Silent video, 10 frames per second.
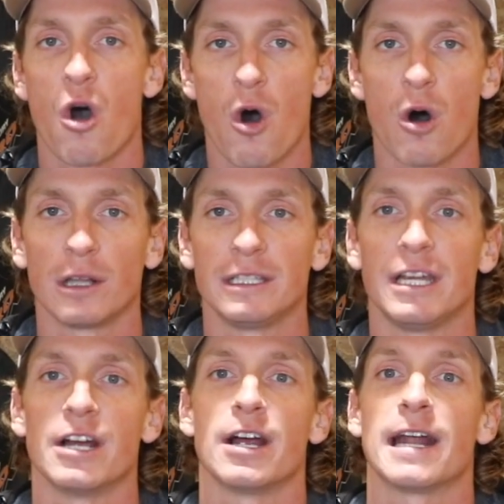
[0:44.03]
all
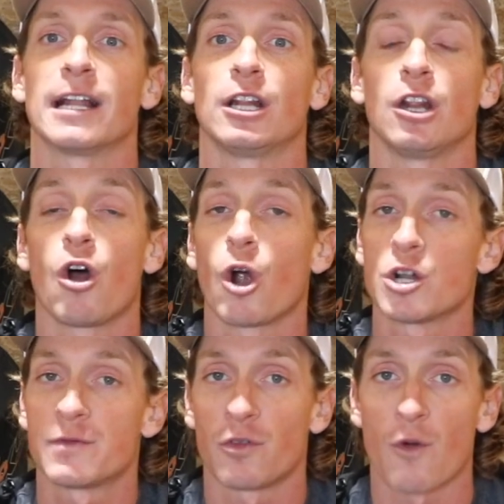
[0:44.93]
year in a
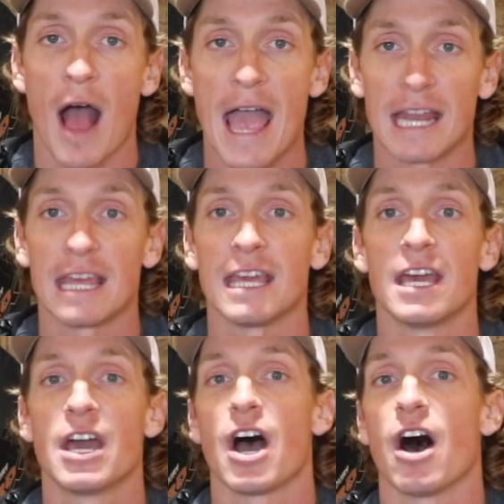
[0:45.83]
large variety
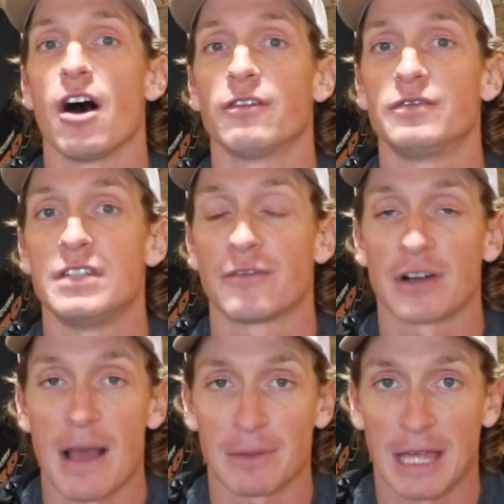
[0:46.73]
of
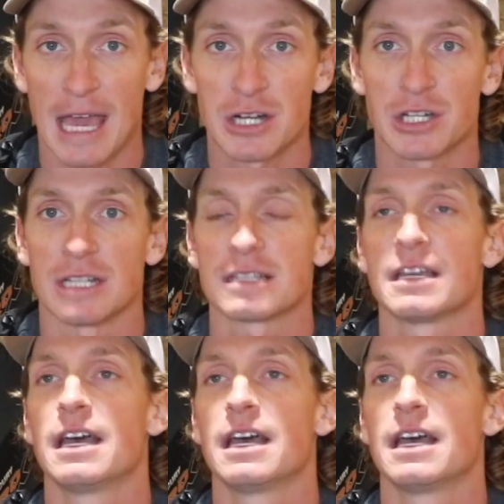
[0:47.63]
different applications.